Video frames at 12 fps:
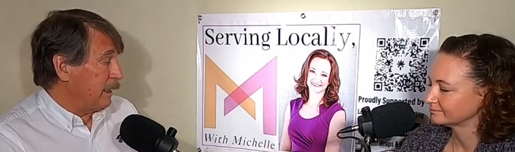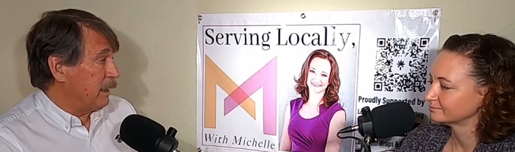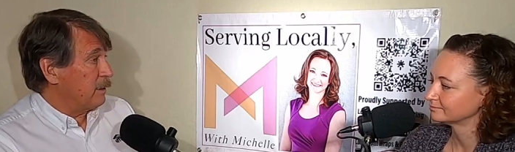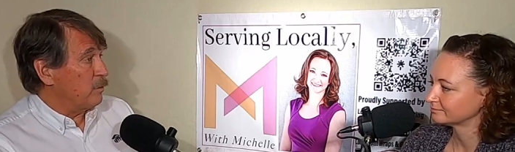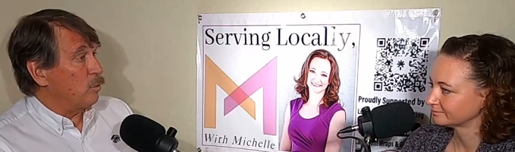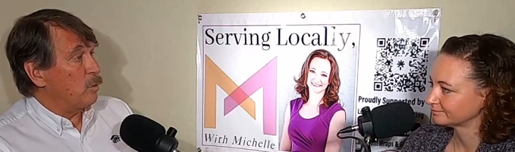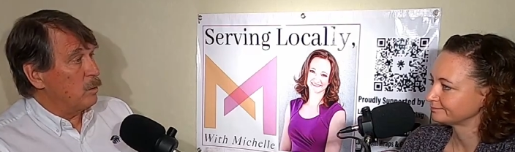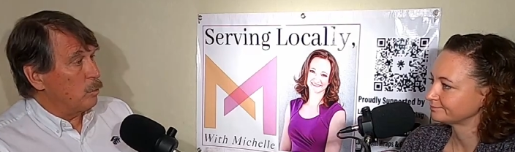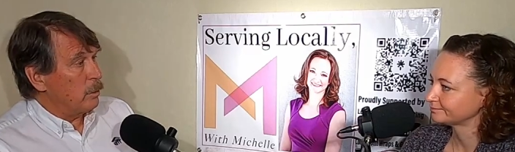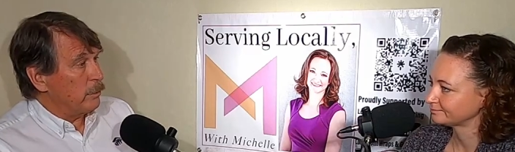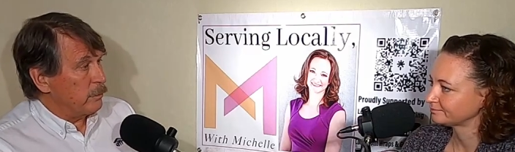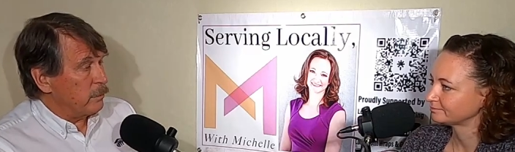Speaker 1: And
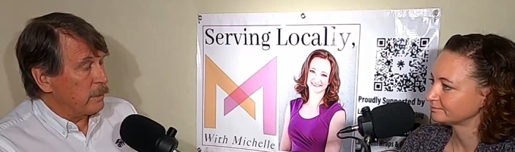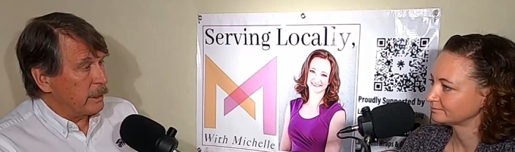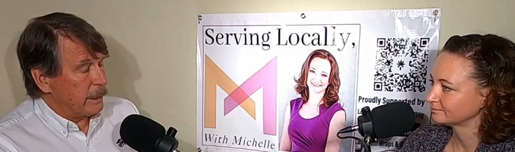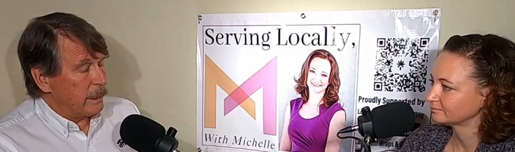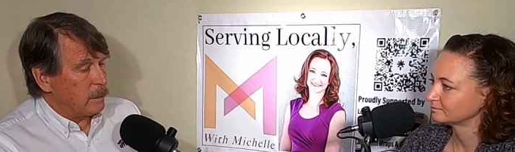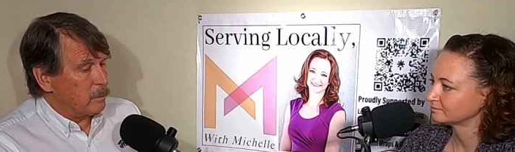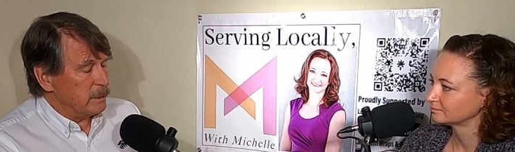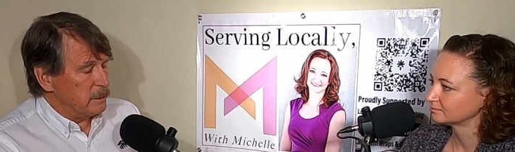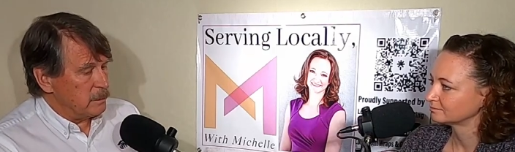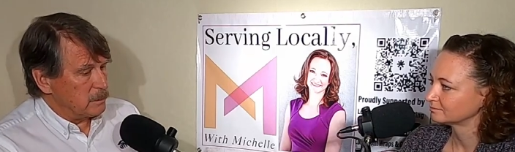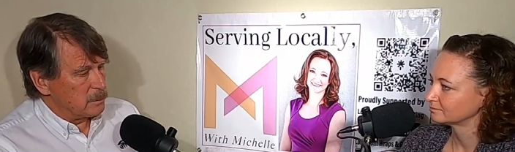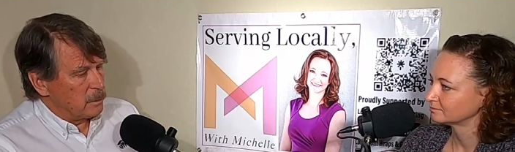what we're doing now
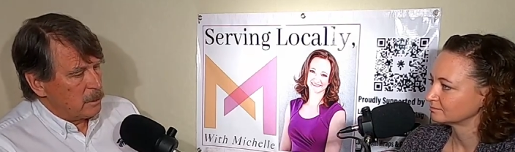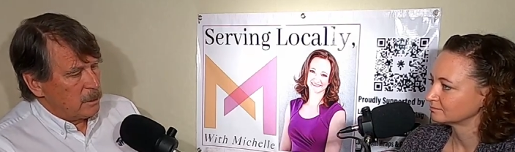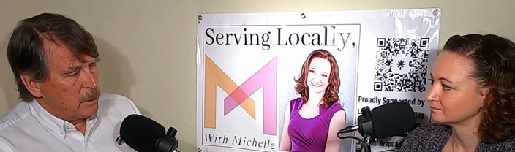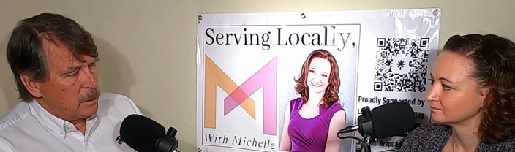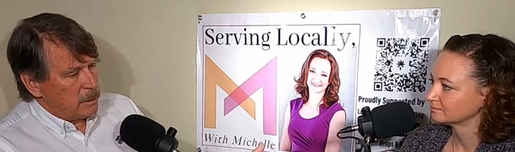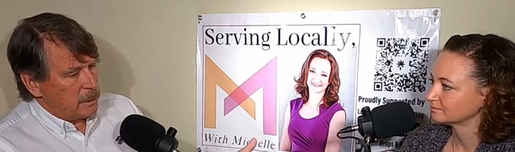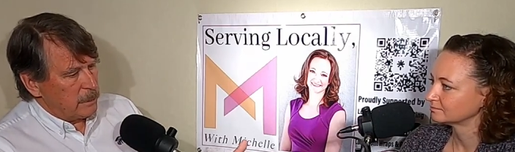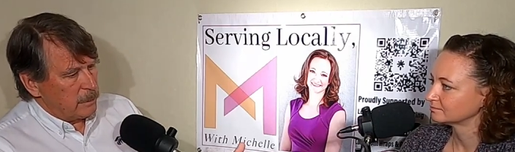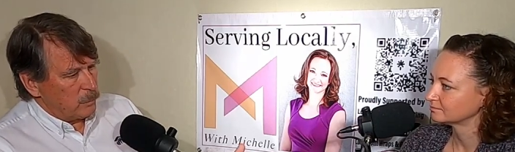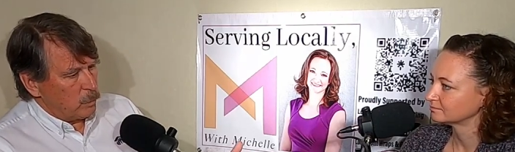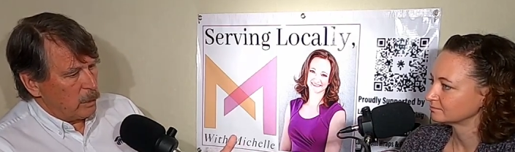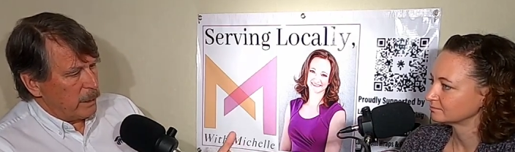is
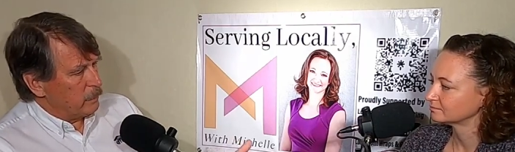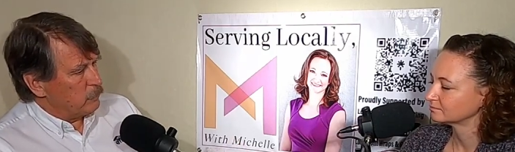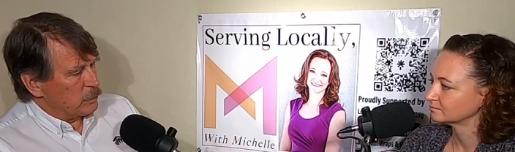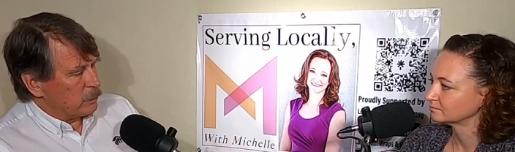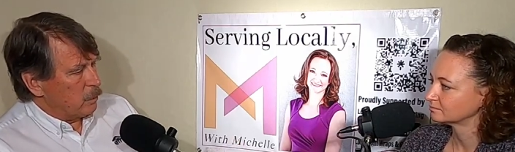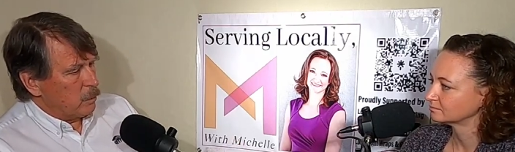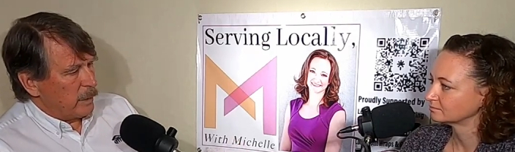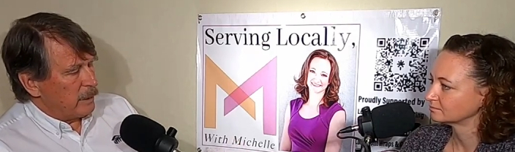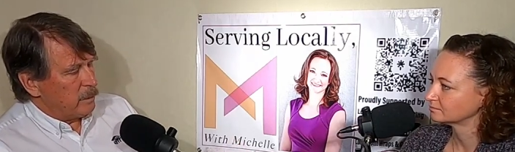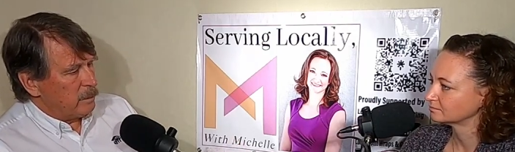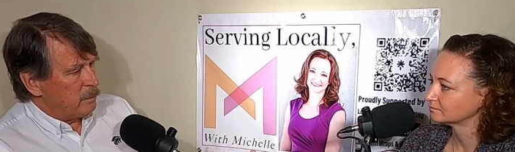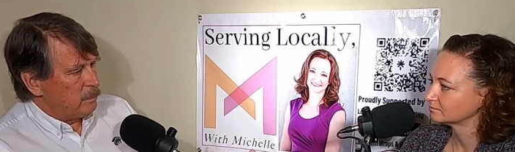uh, we're able to go
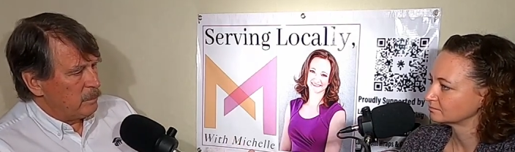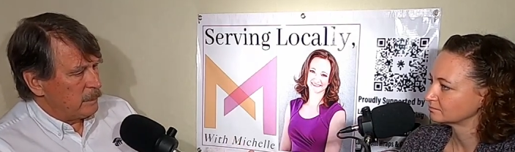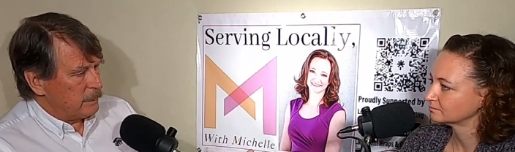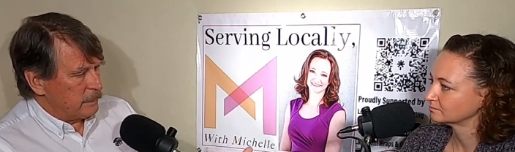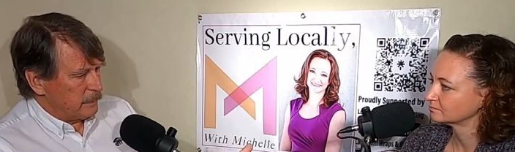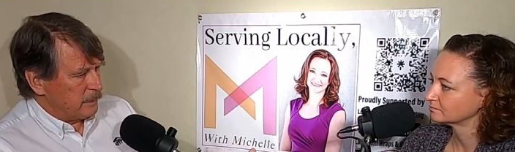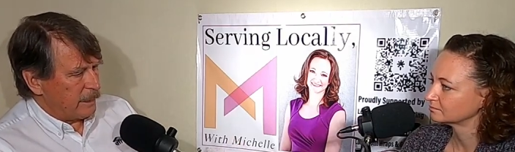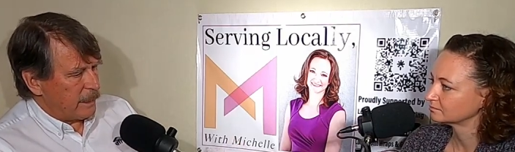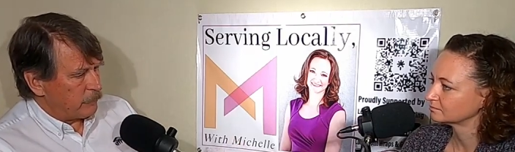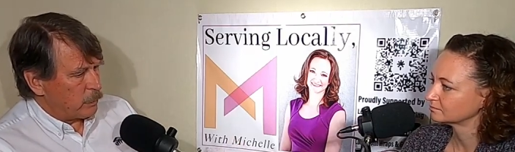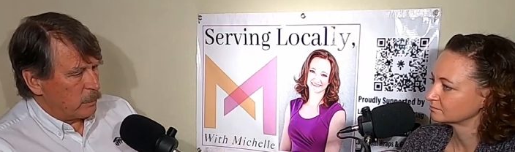in uh, in that